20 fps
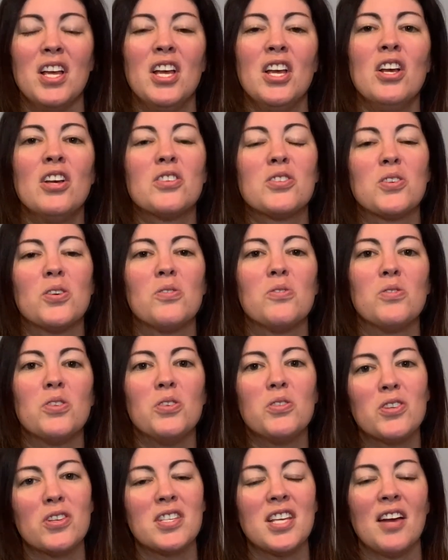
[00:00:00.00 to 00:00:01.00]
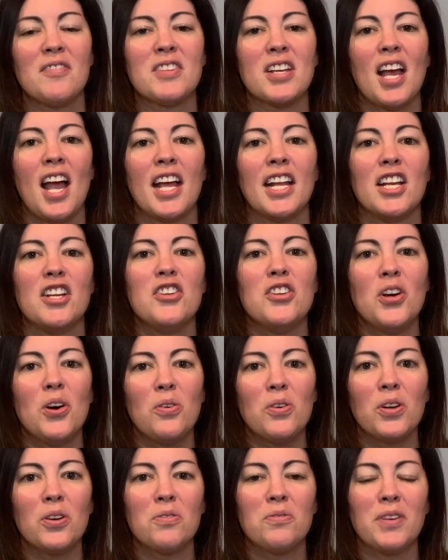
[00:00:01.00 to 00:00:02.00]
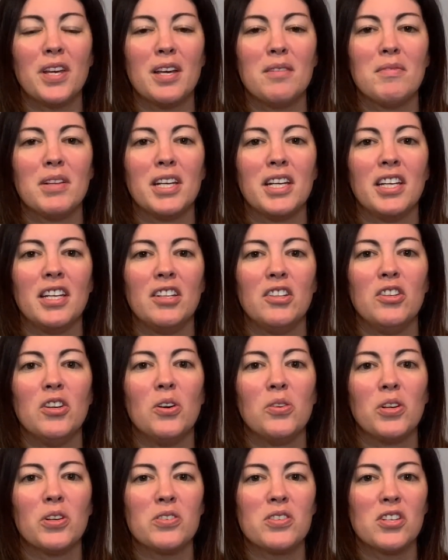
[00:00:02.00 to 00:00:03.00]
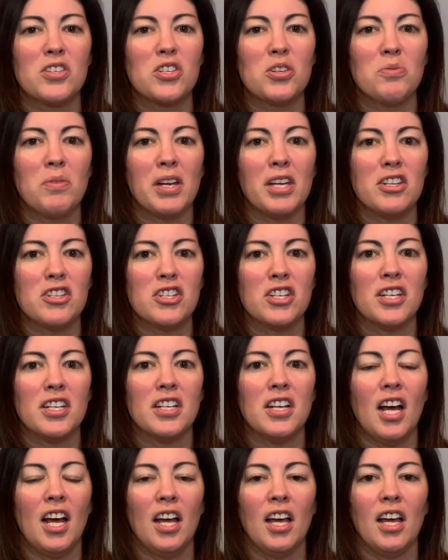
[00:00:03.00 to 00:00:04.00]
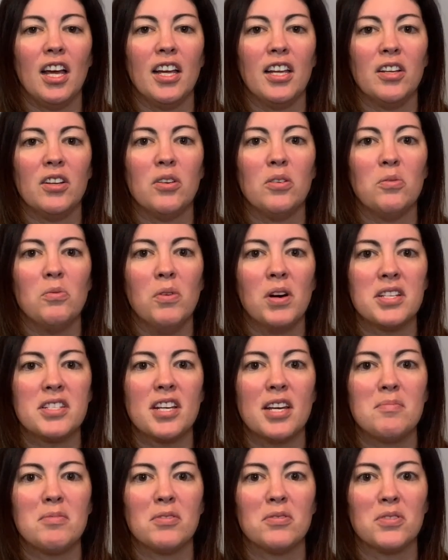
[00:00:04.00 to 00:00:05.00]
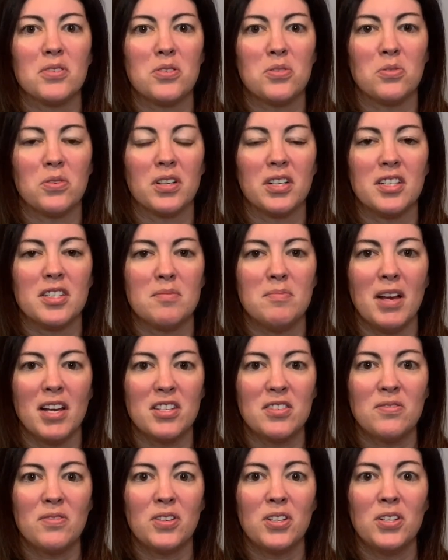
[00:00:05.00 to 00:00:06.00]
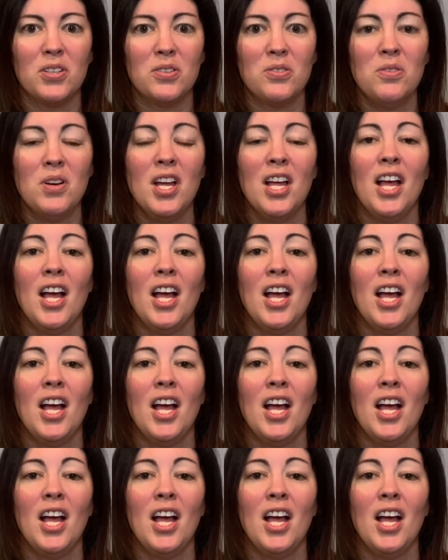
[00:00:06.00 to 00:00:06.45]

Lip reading: So you just have to kind of know your family, know your situation on what type of resort is best for you.